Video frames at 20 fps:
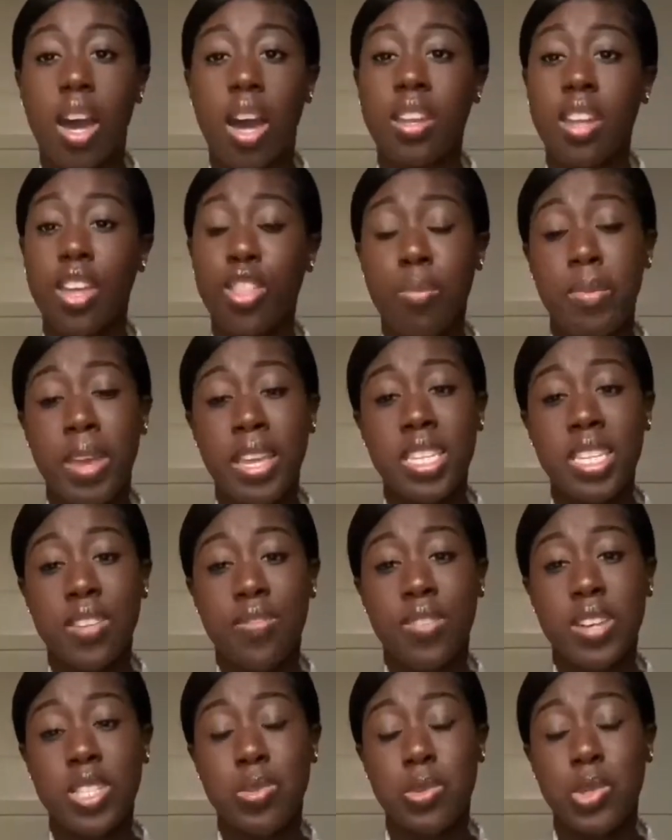Another main
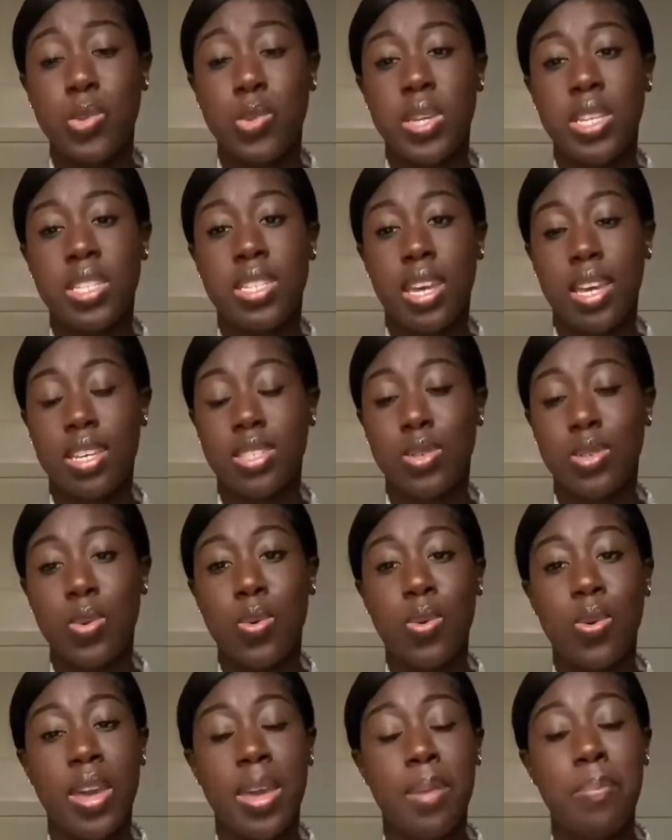difference between tech
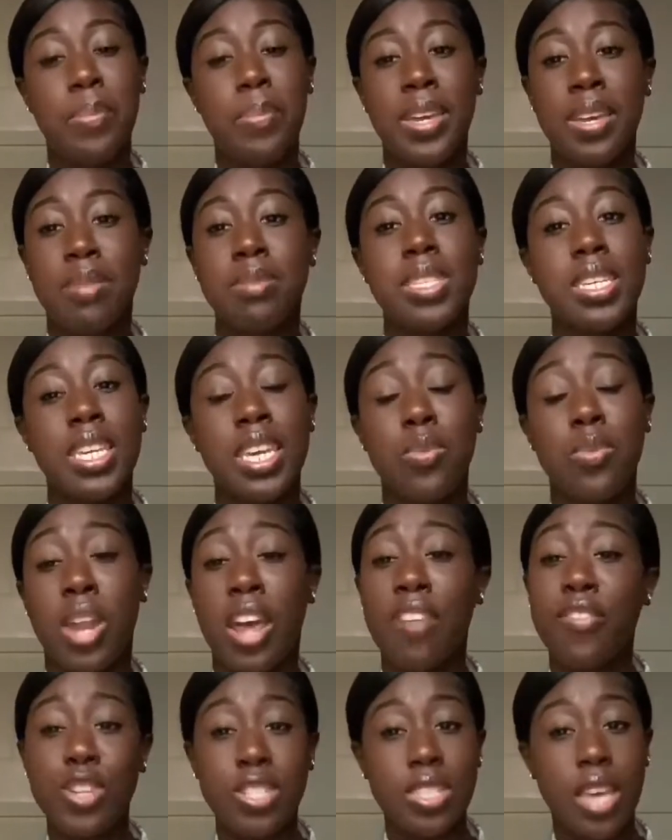school and BMT, when
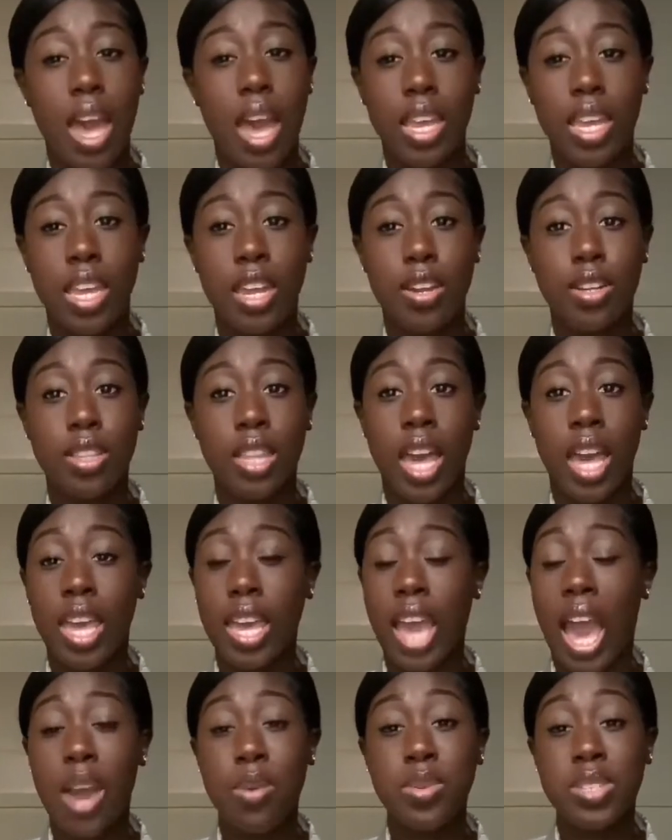I first got here, like
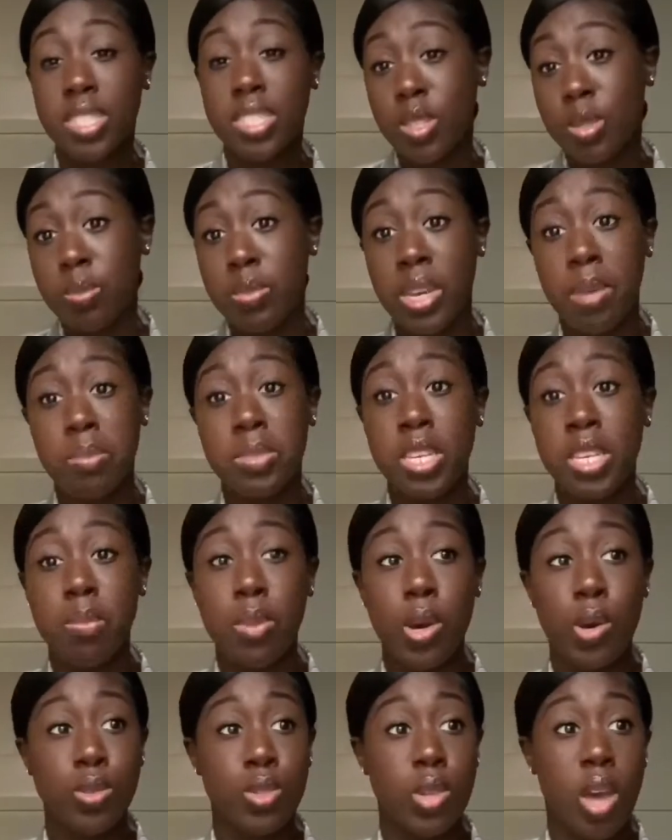I was still in BMT
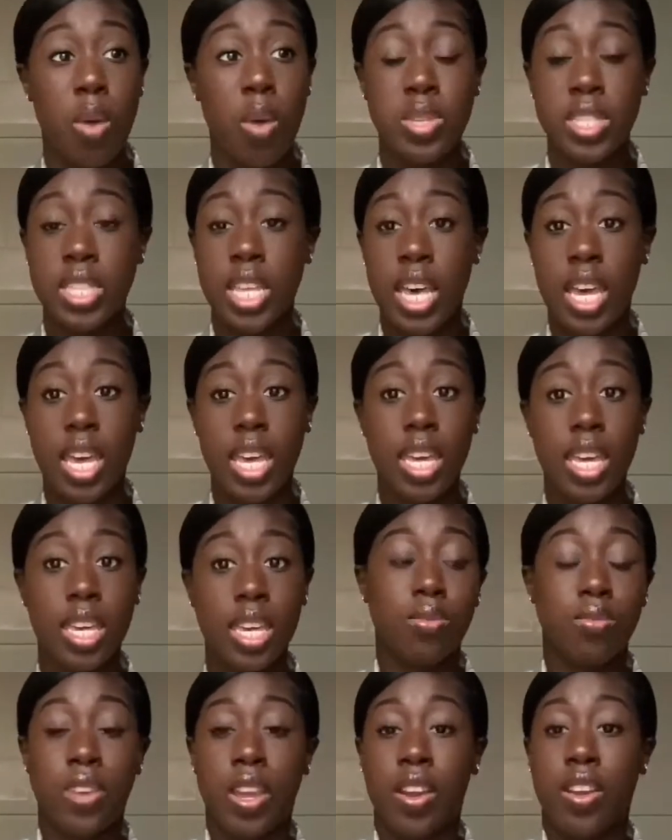mode. So I was like
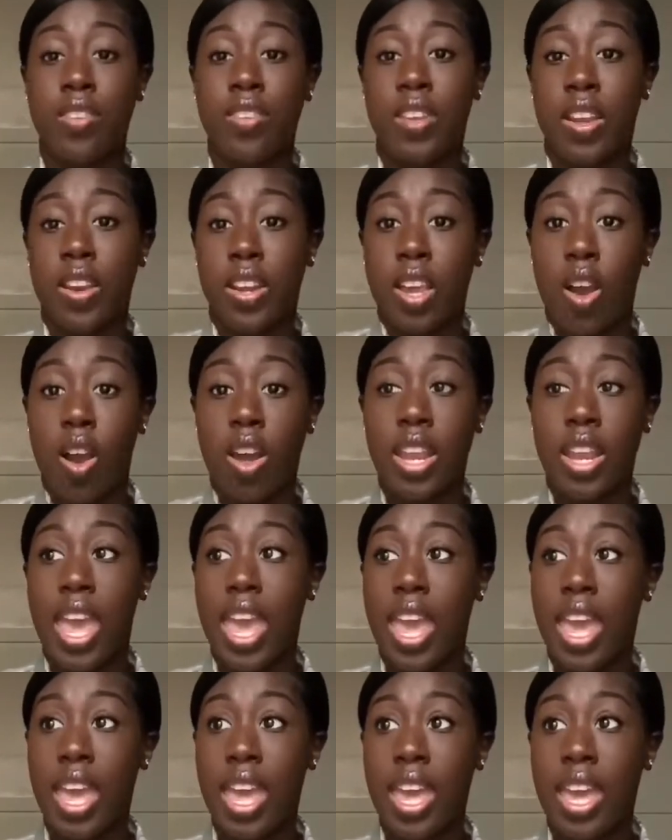very, very on
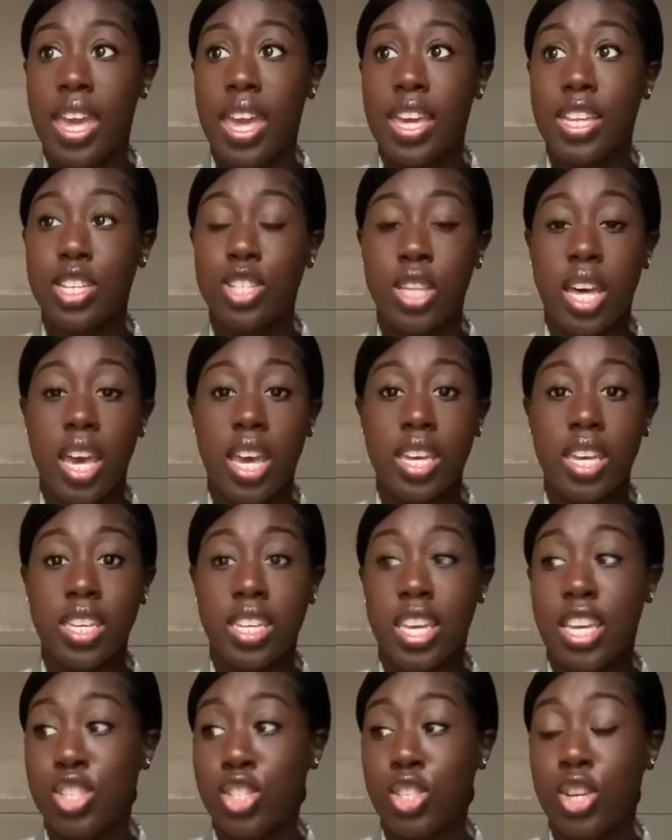edge. Like
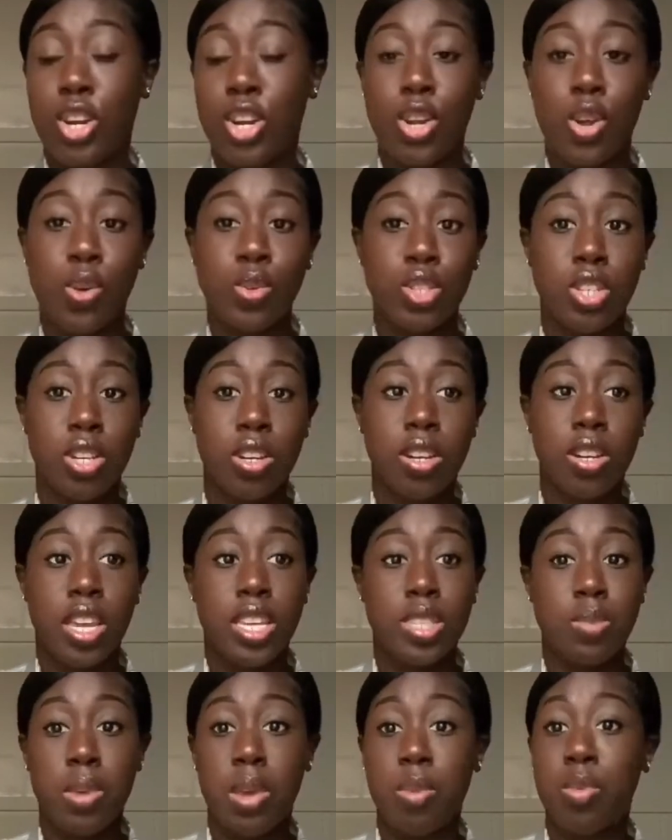yes, sir, no, sir.
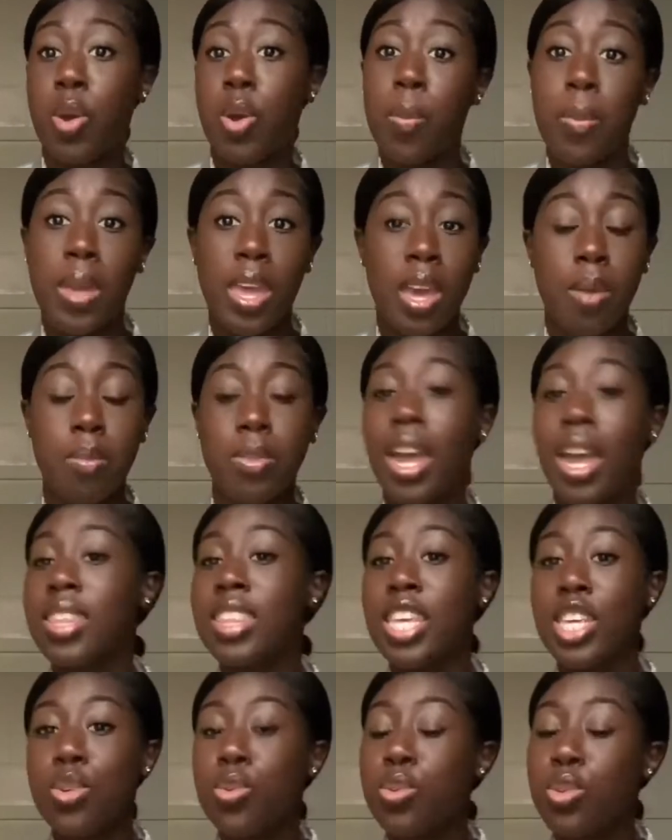Yes, ma'am, no, ma'am. Not
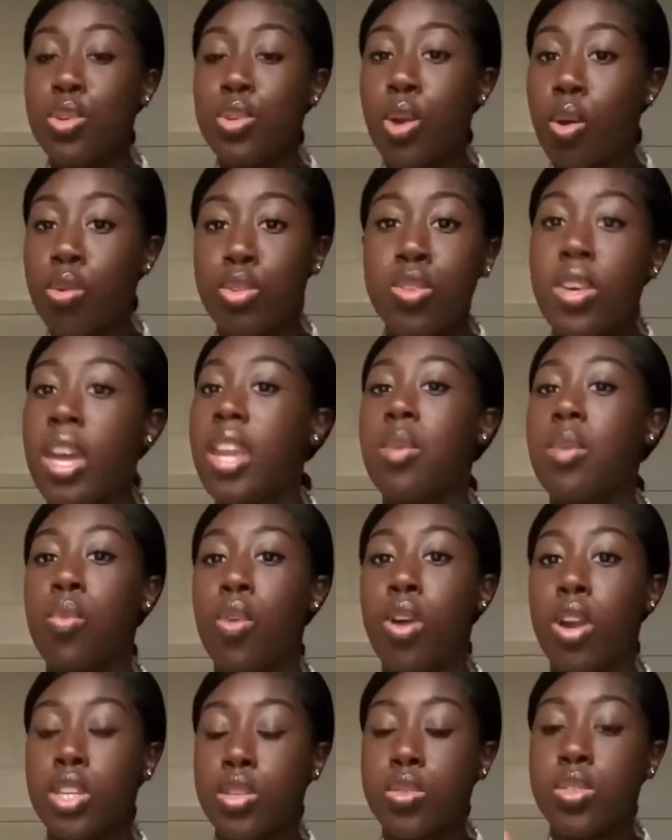that you, you don't do that
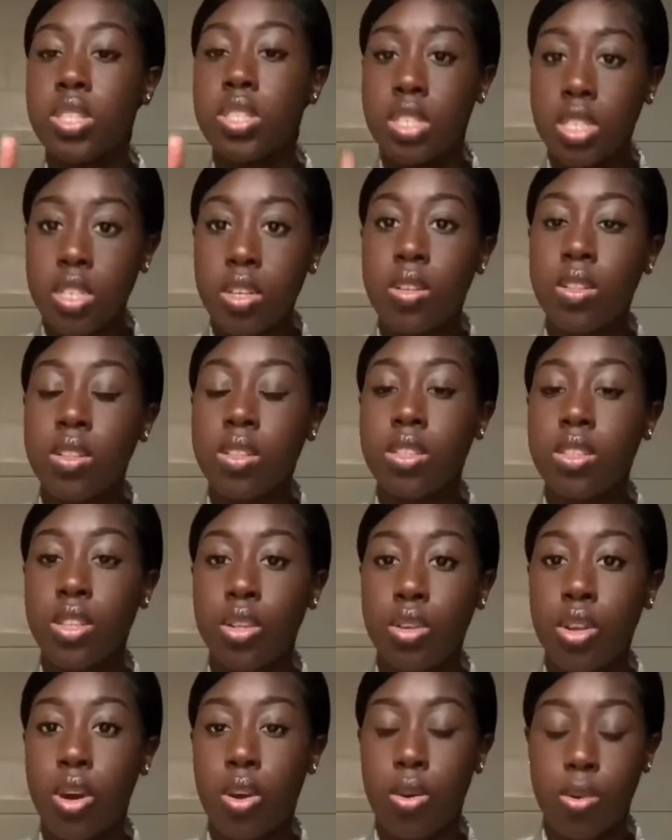anymore. You still,
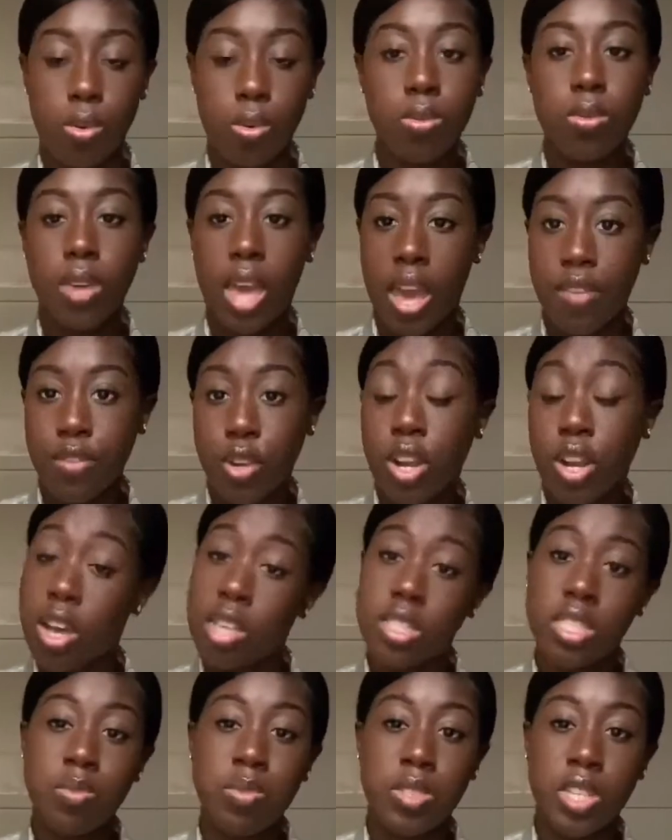you know, have your
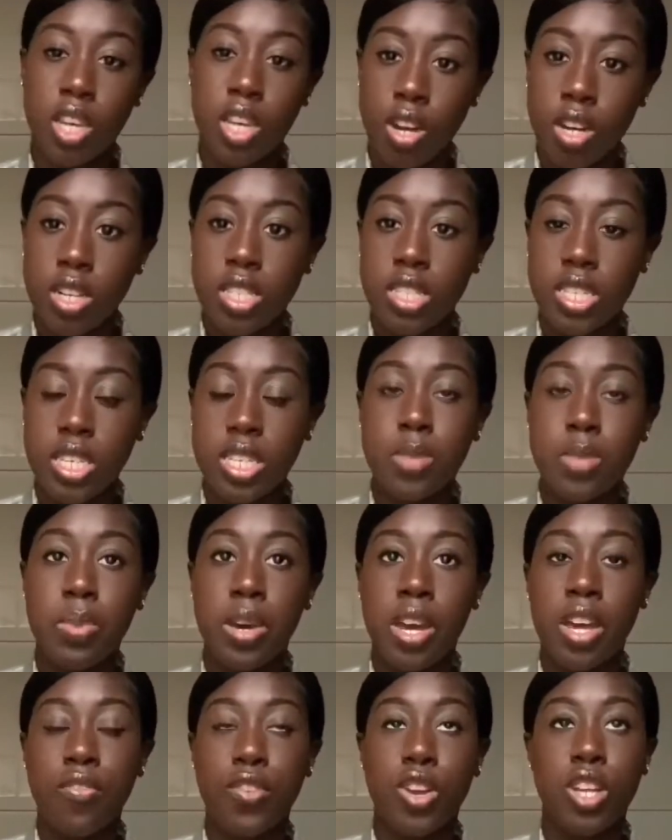customs and courtesies.
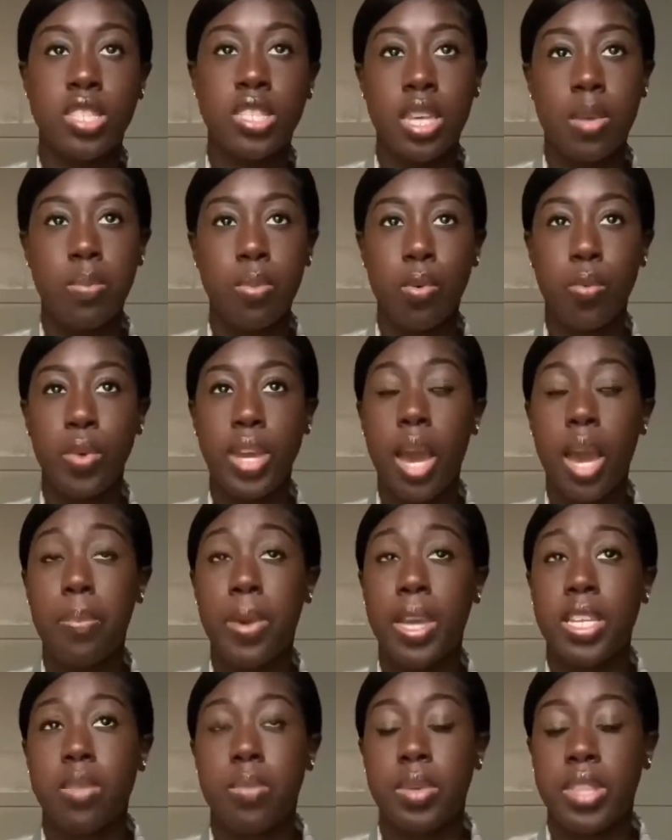But for example, we got
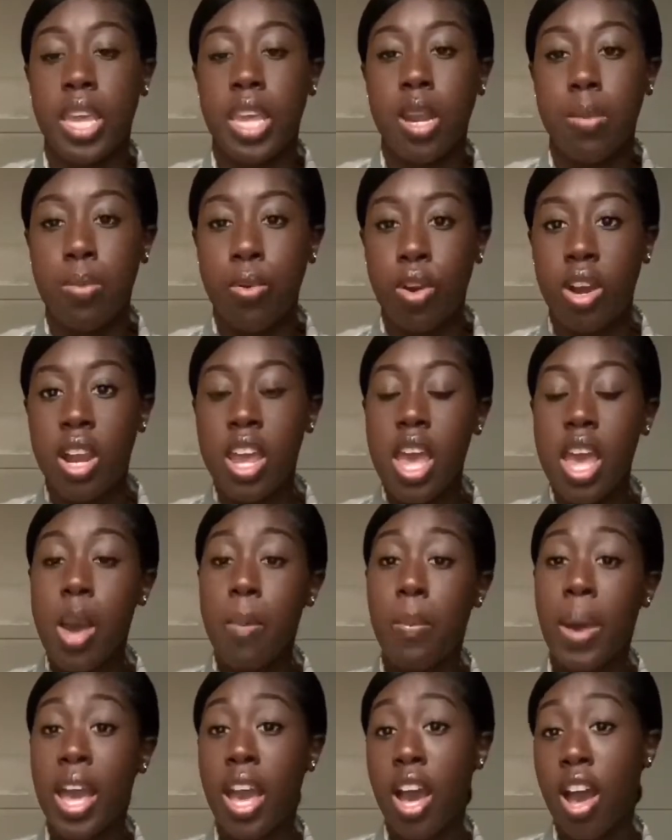picked up at the airport
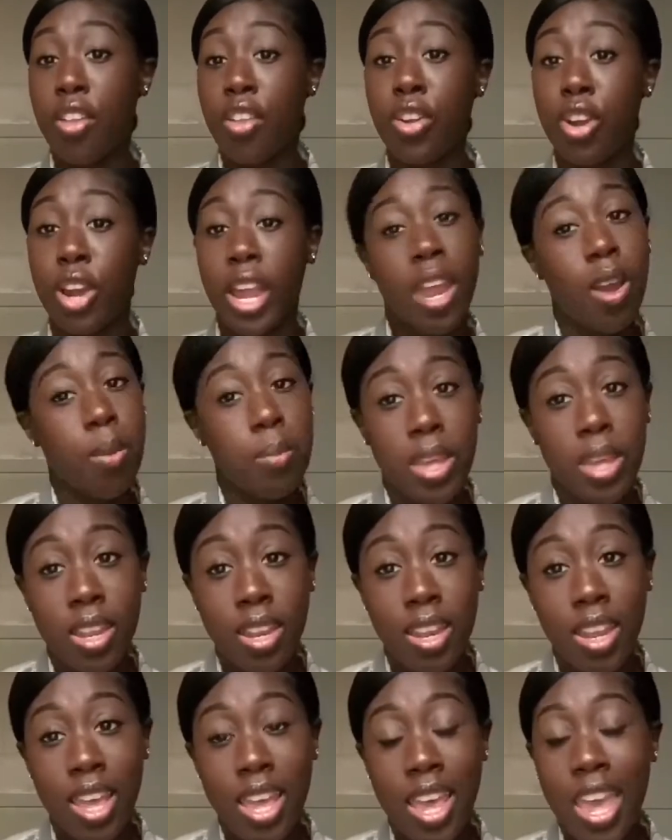by other
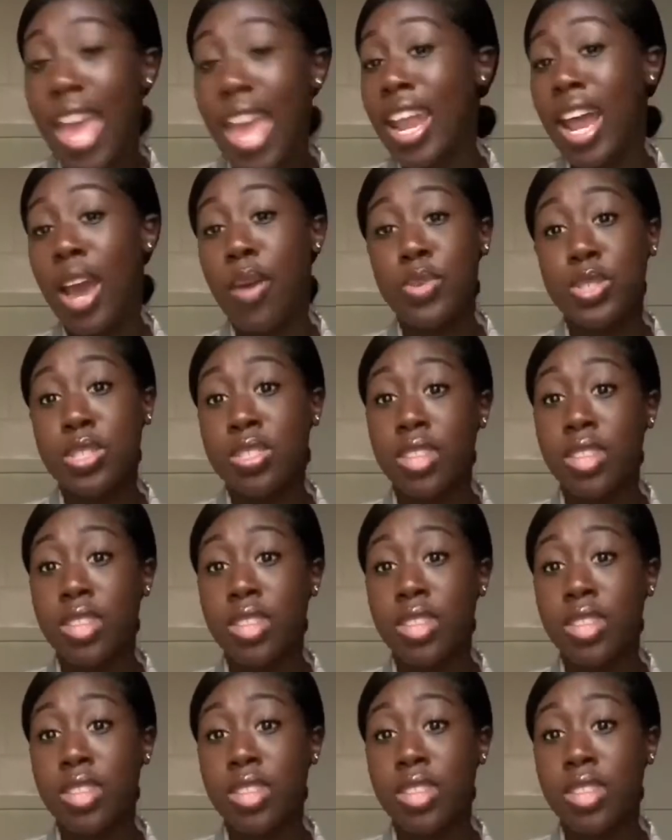airmen and I was